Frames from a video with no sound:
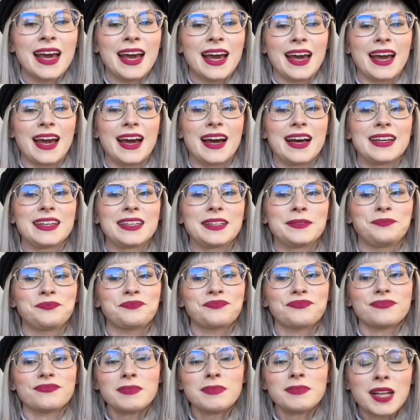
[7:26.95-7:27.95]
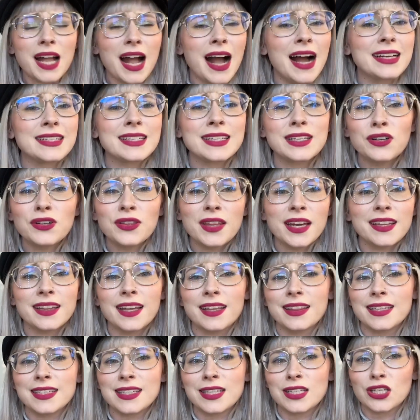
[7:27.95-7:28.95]
And I still think
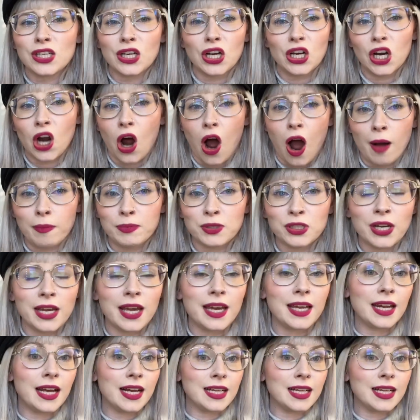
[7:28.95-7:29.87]
that this is a good option,